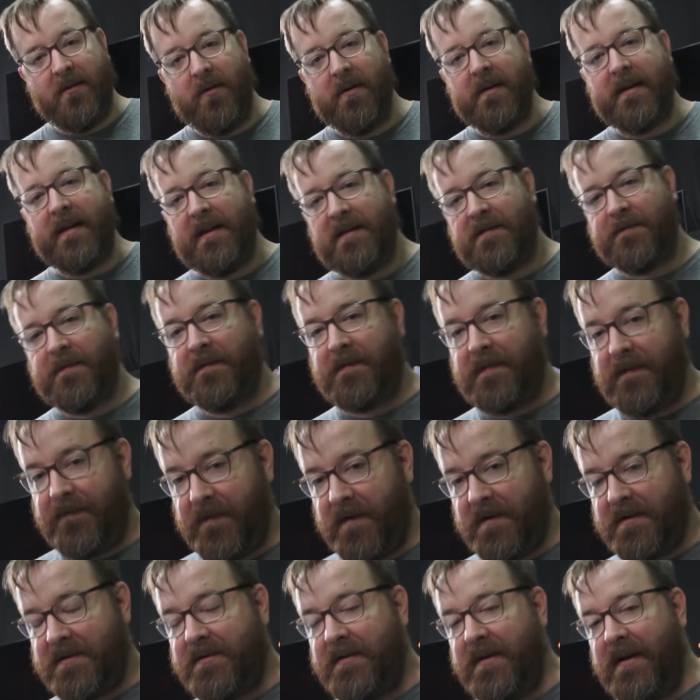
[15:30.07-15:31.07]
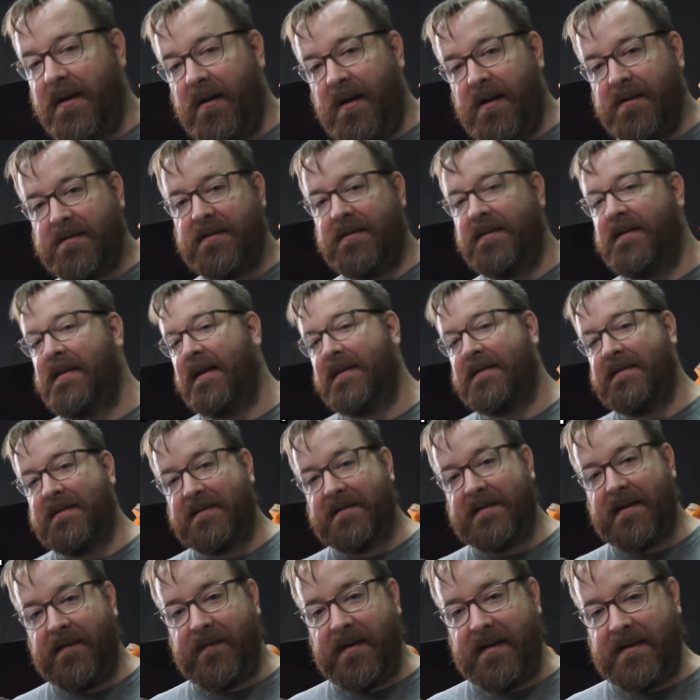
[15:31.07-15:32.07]
oh one East fifty-first Street, Austin,
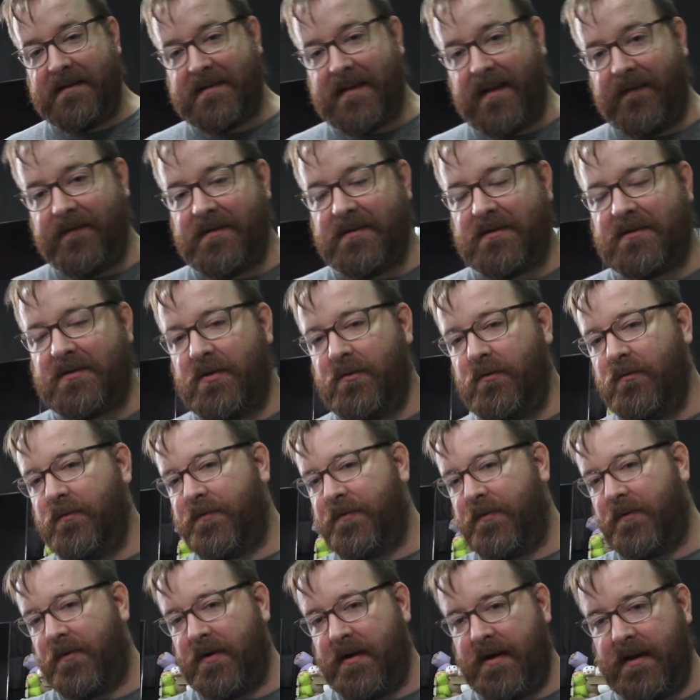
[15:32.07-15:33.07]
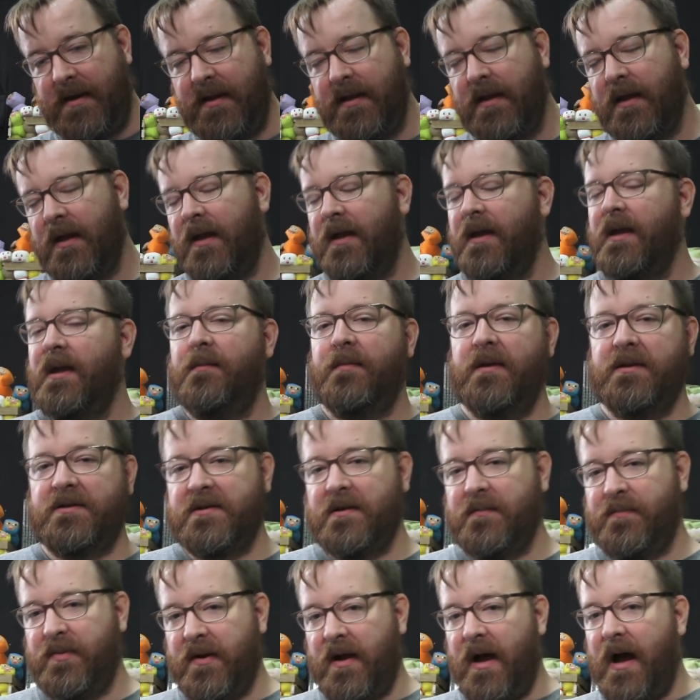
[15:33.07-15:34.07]
Texas, seven eight seven two three. Make
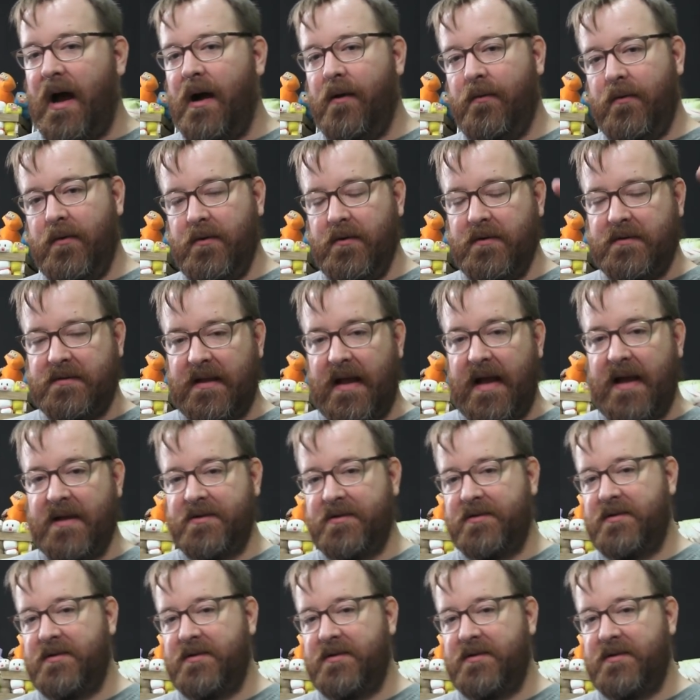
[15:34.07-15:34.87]
sure to put A W U slash